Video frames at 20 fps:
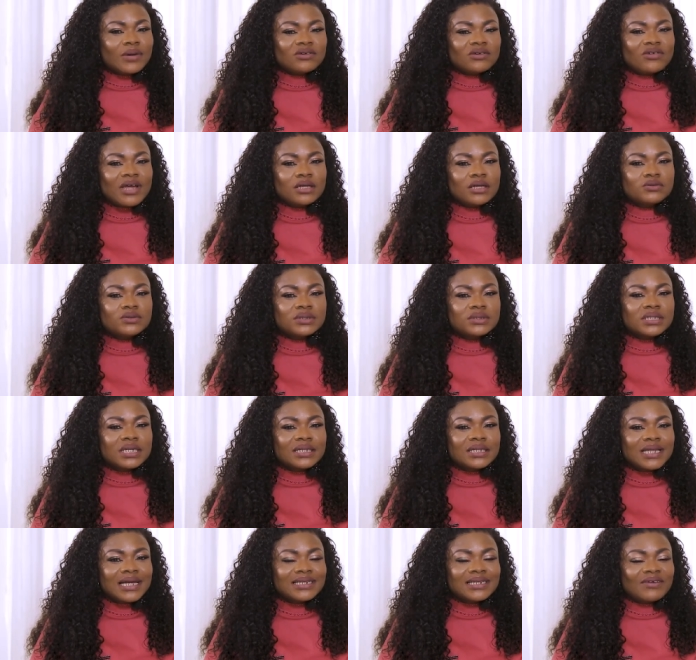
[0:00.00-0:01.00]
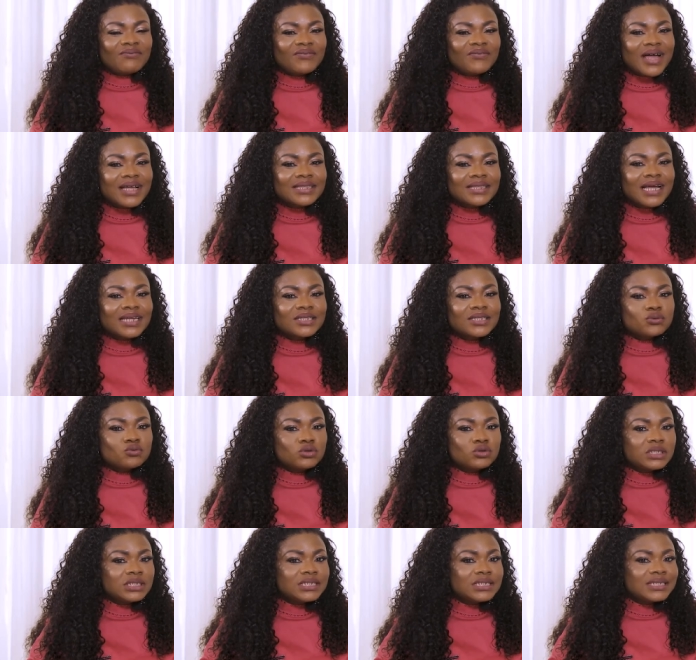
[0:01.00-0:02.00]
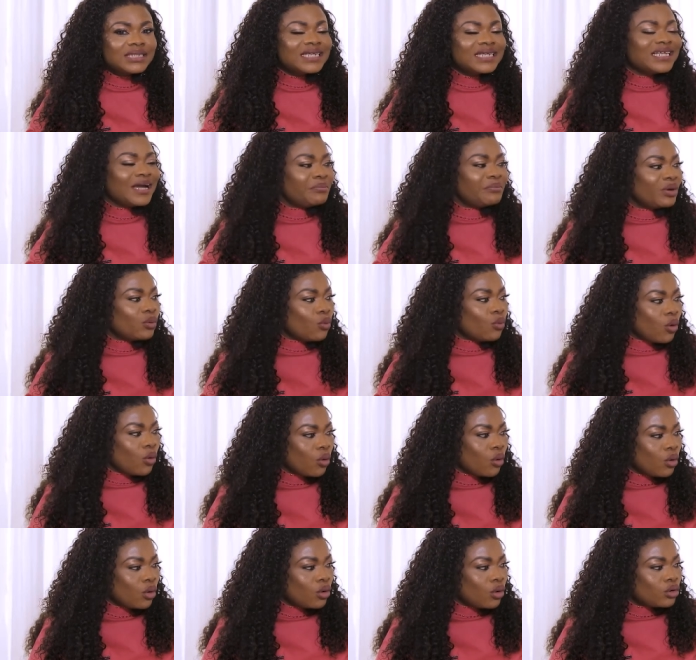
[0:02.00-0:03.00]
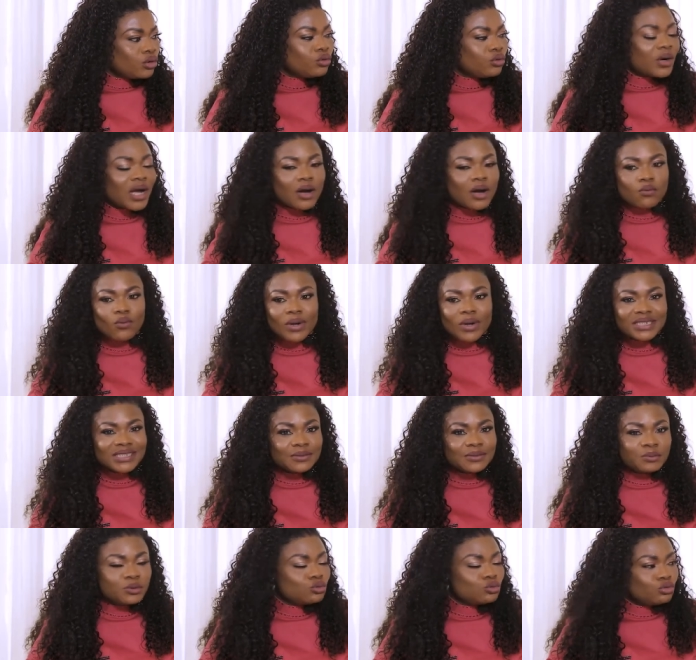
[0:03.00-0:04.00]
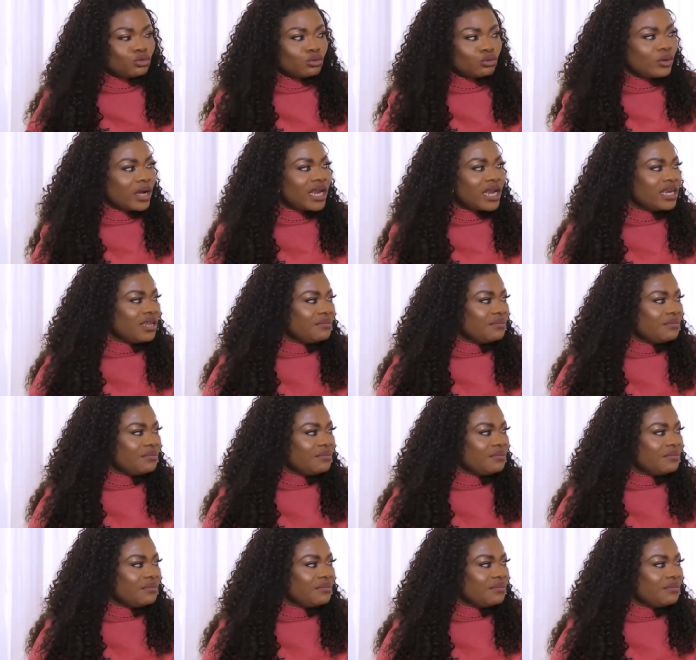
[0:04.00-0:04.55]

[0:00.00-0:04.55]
trying to say that the fact that you can worship him through any